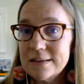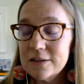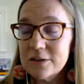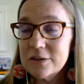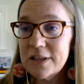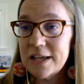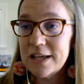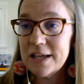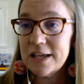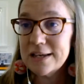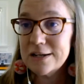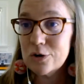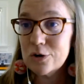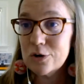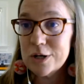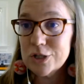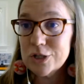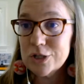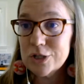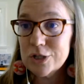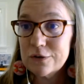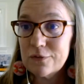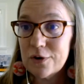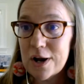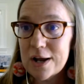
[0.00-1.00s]
land a
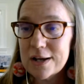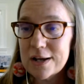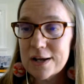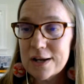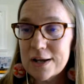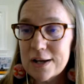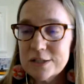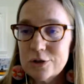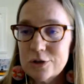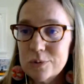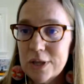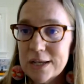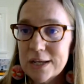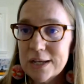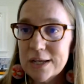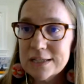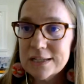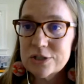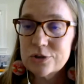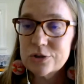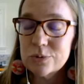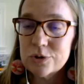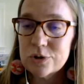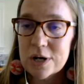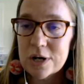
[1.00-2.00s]
question for us that you would like us
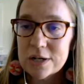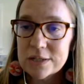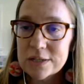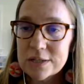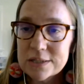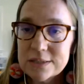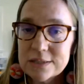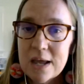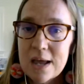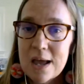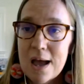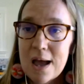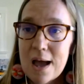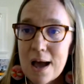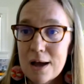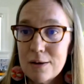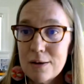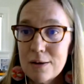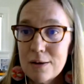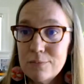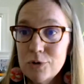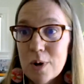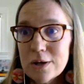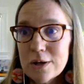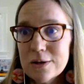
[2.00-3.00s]
to address.
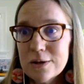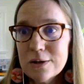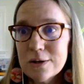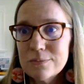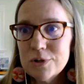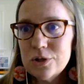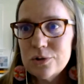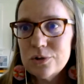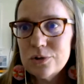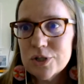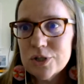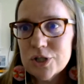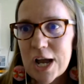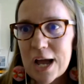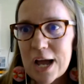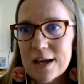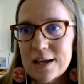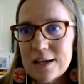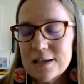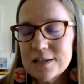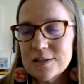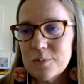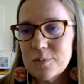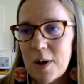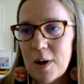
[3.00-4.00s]
You're welcome to use chat
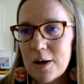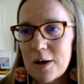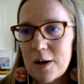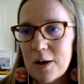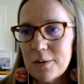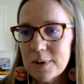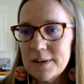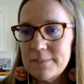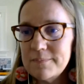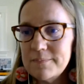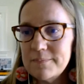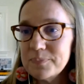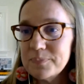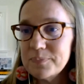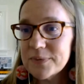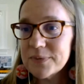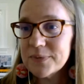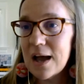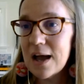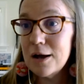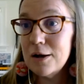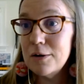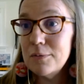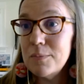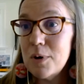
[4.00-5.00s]
as well, but
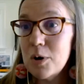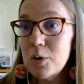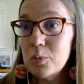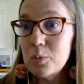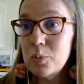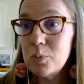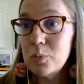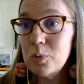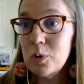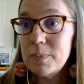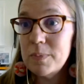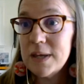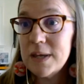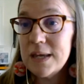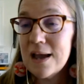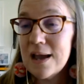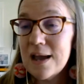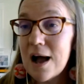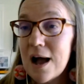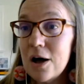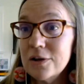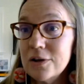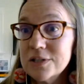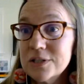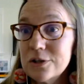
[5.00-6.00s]
we'll be
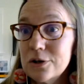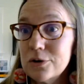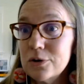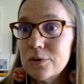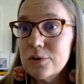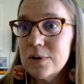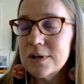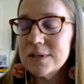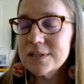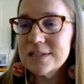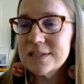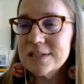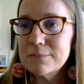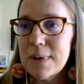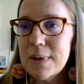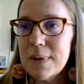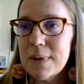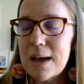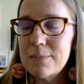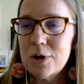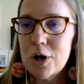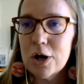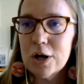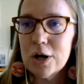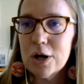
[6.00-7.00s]
also, some
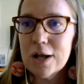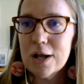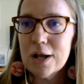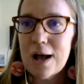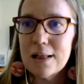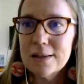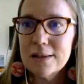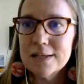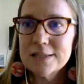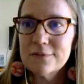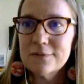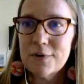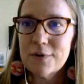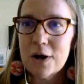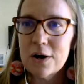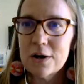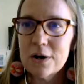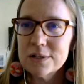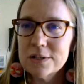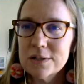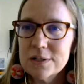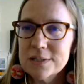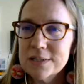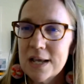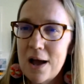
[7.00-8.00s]
M&R colleagues of
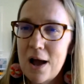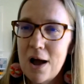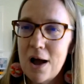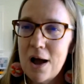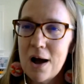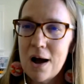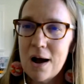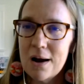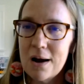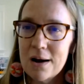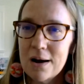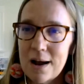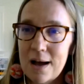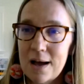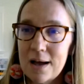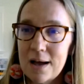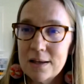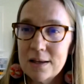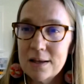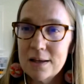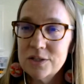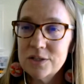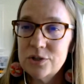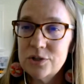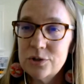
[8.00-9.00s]
ours are
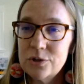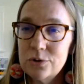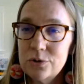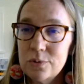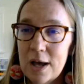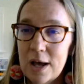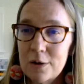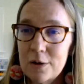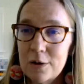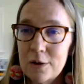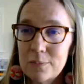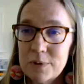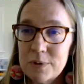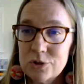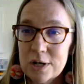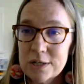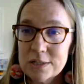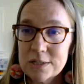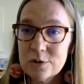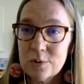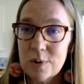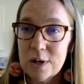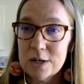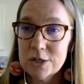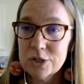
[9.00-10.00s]
on to help
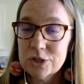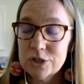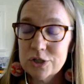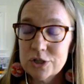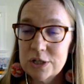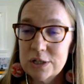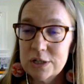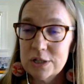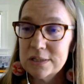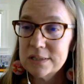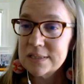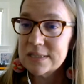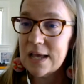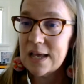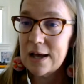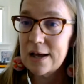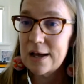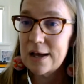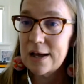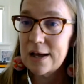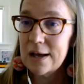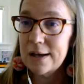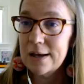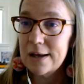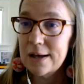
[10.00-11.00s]
address questions
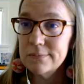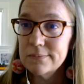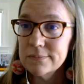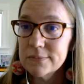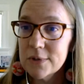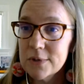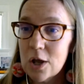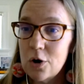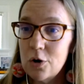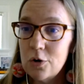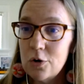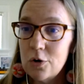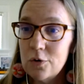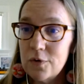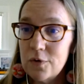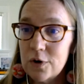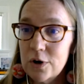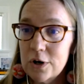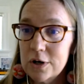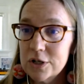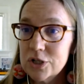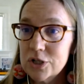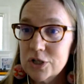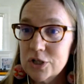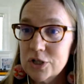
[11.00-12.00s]

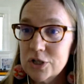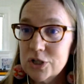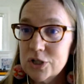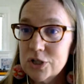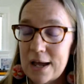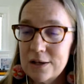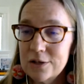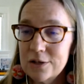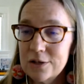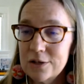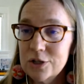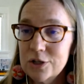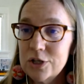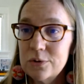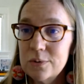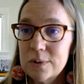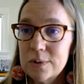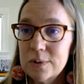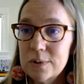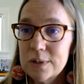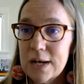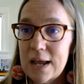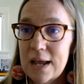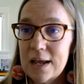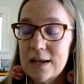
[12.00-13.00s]
over chat and
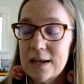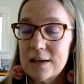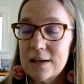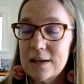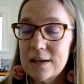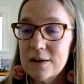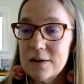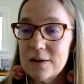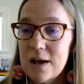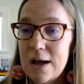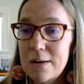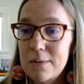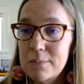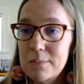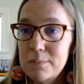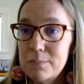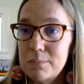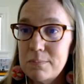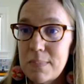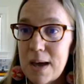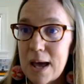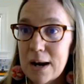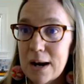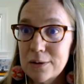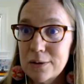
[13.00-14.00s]
Q&A,
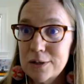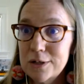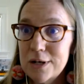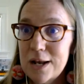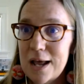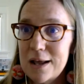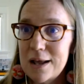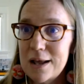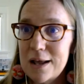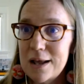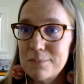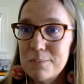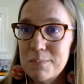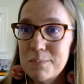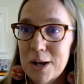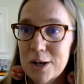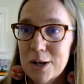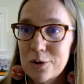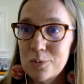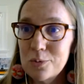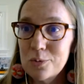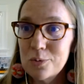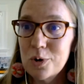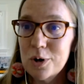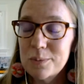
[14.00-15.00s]
Madeline and
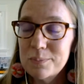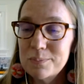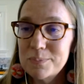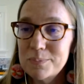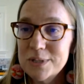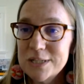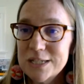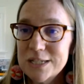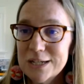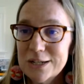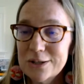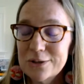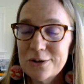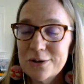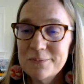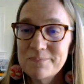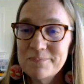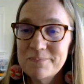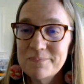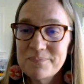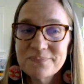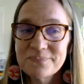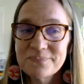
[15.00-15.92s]
Michael Ward in particular.